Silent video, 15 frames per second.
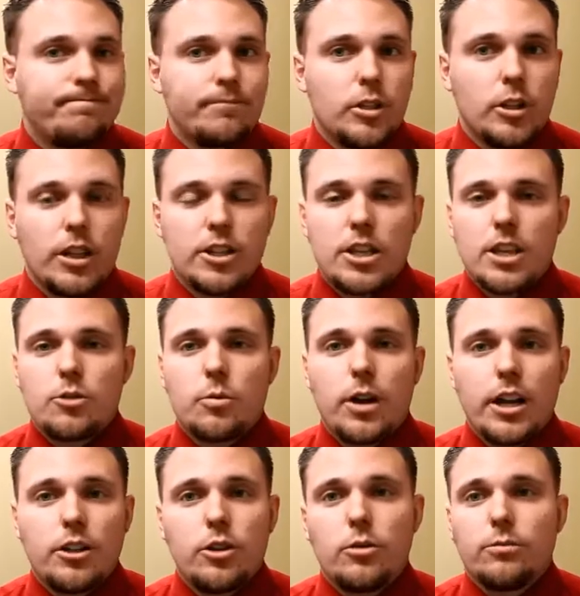That's what
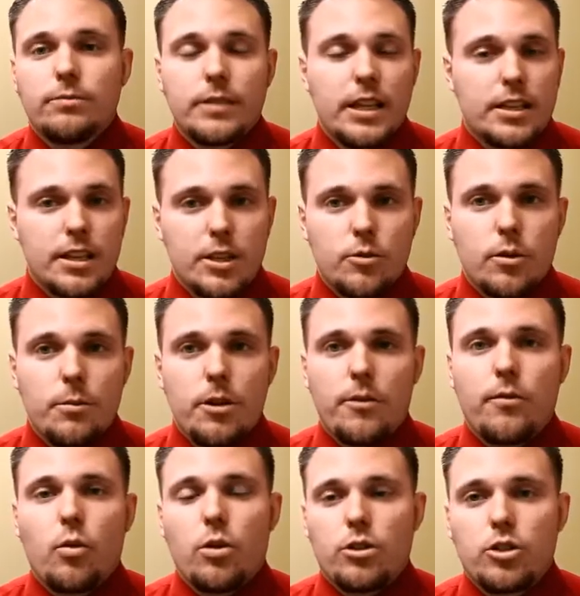I do. That's what I'm here
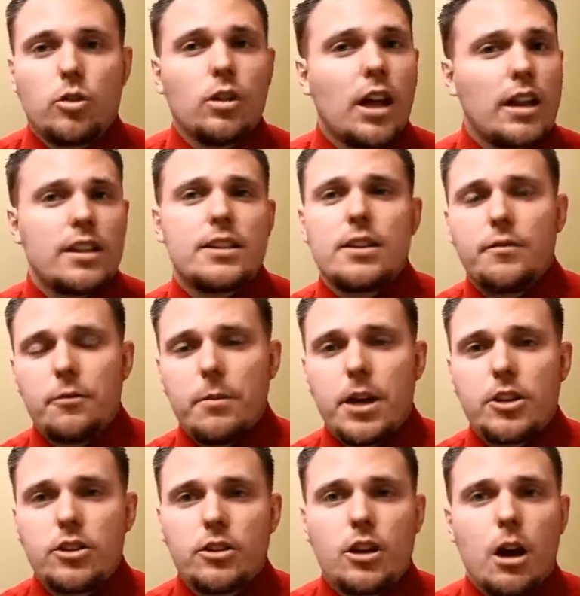for. So a lot of this
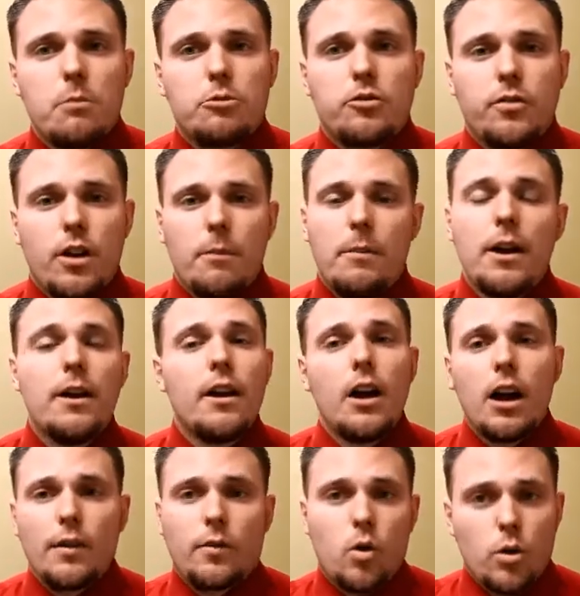information comes from,
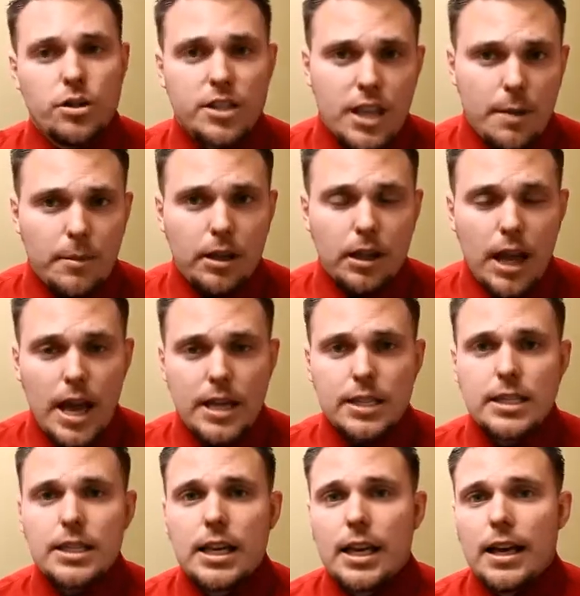of course, the
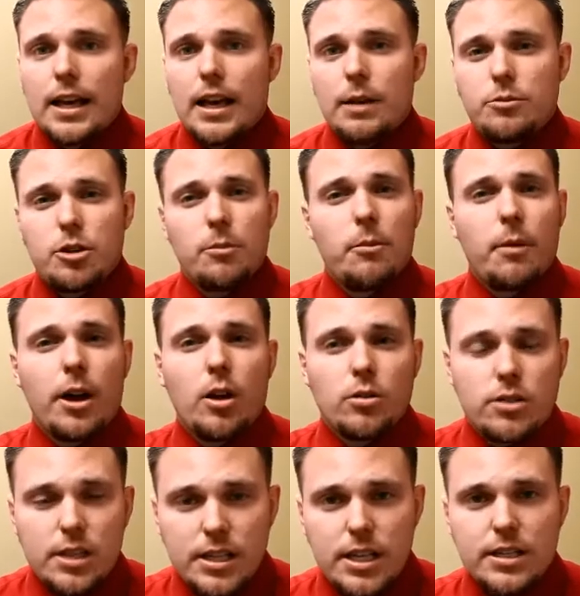MLS, some of my own
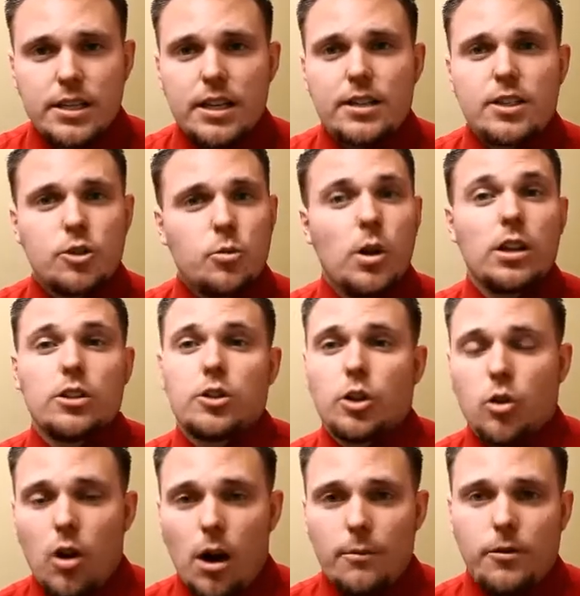statistics, as well as the
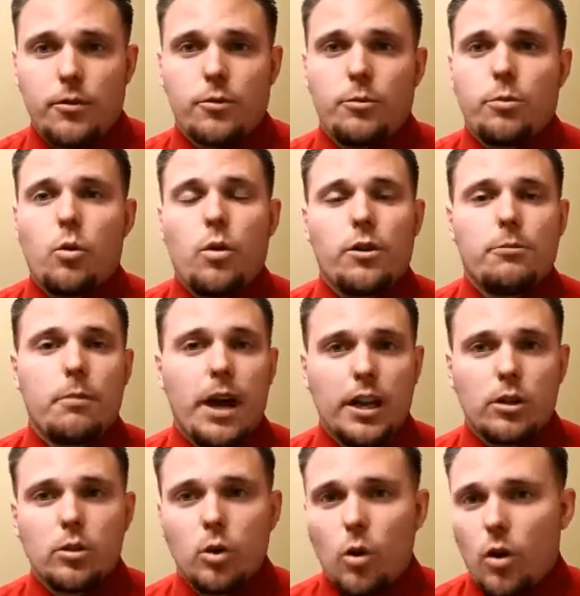Cromford Report. And
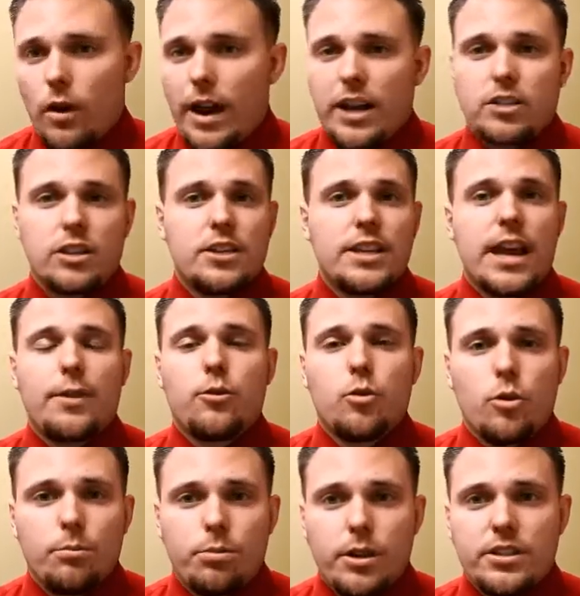Michael Lohr actually sat through
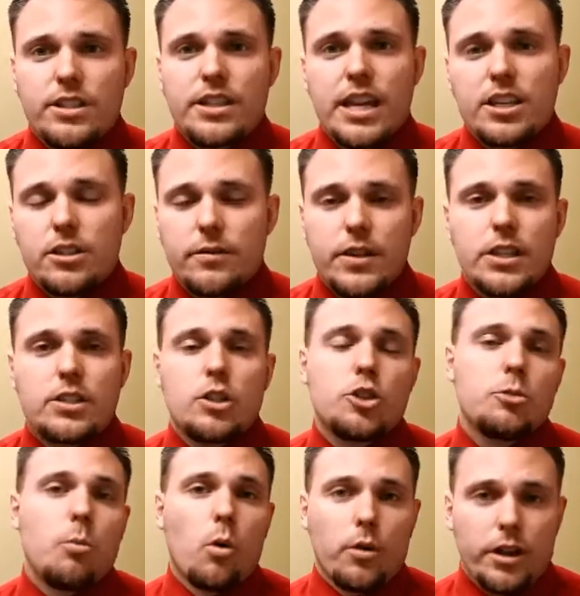a presentation of his this
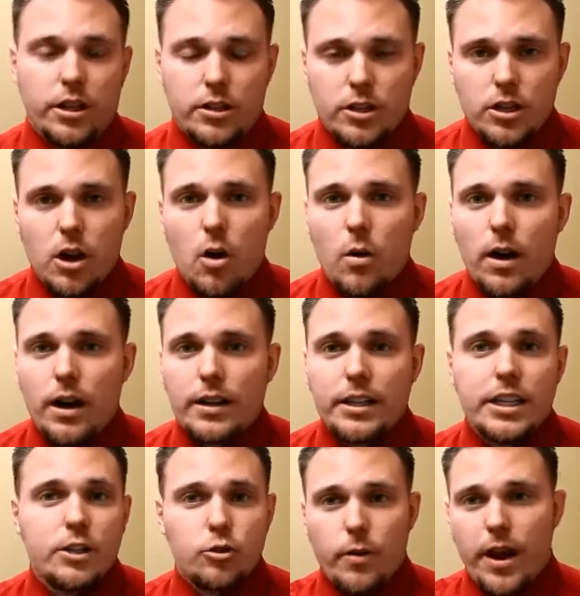morning. So and
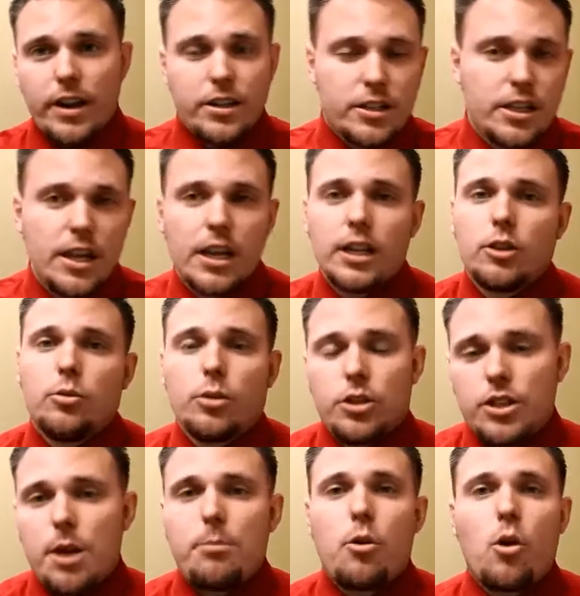he directs the real
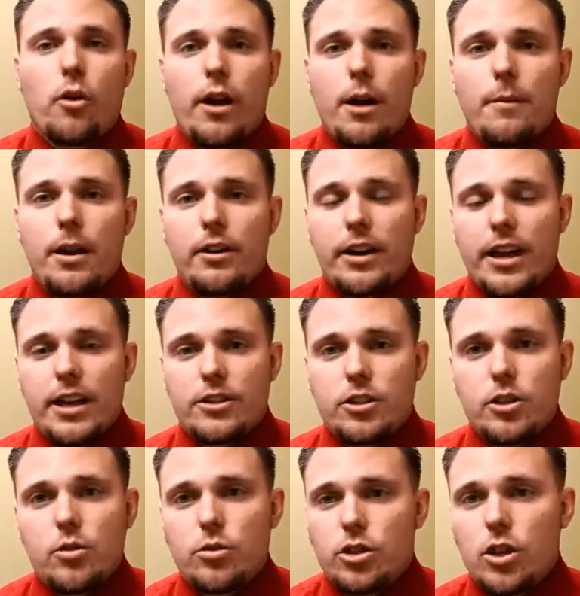estate program out at
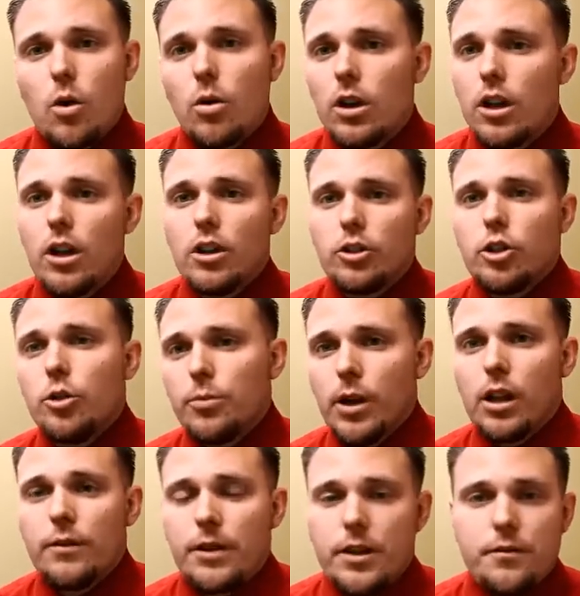ASU. So good,
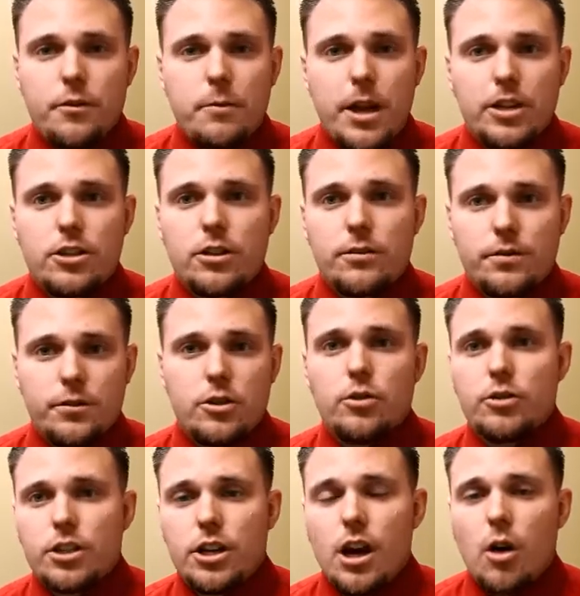relevant information for you
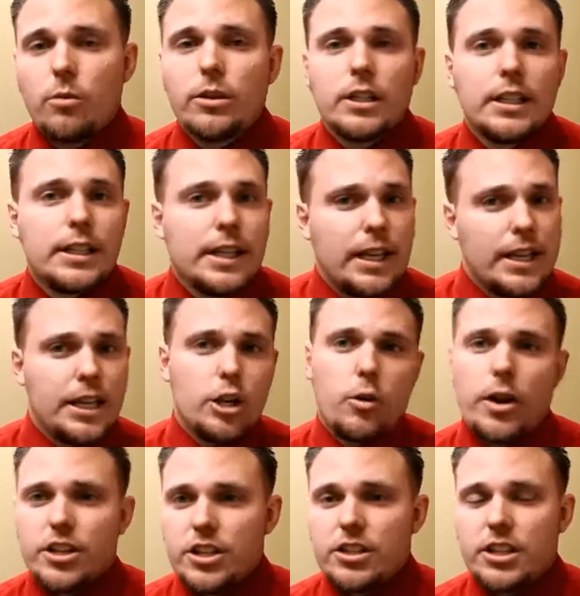to know. Any
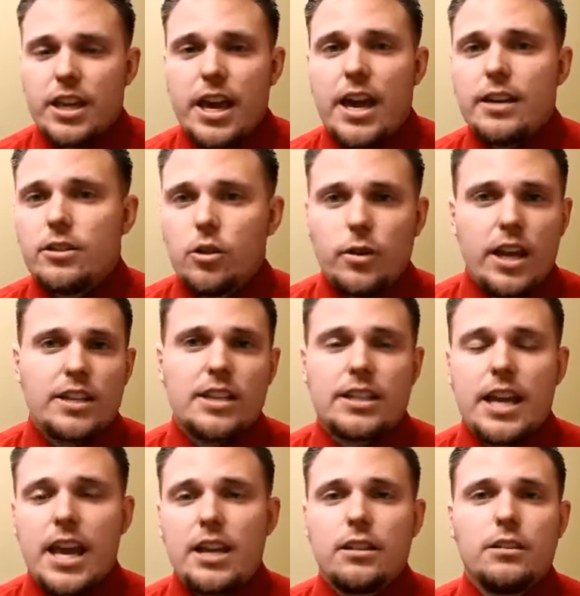questions, again, don't
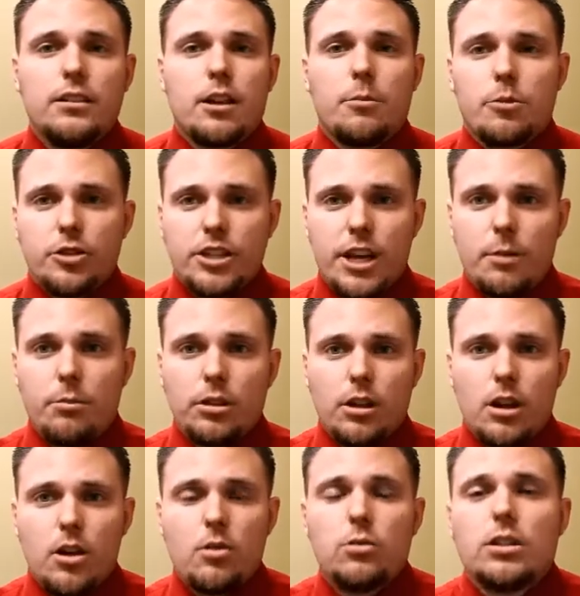hesitate. Numbers down
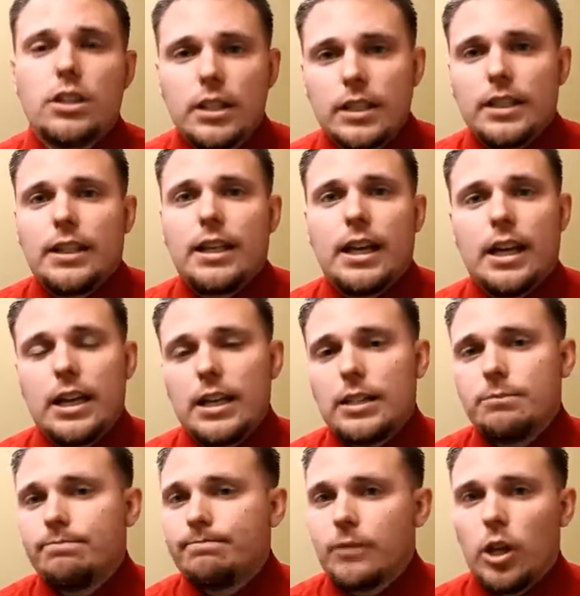below.
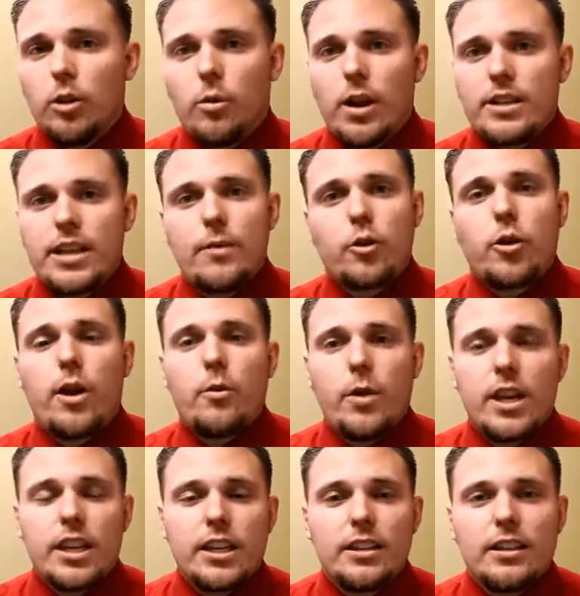Otherwise, have a great
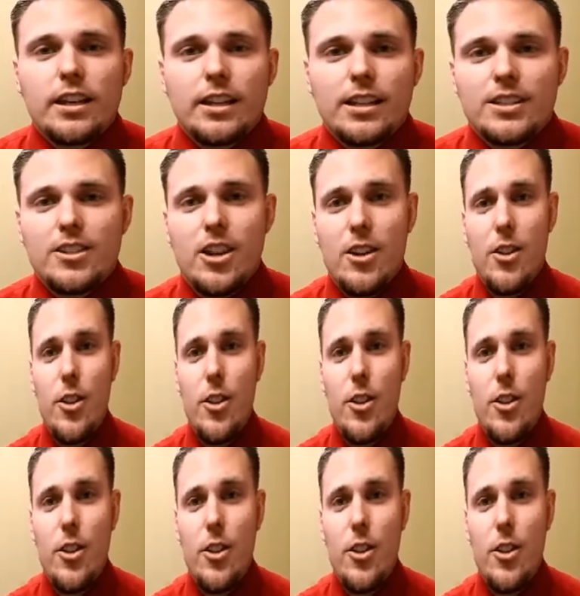week, and let's talk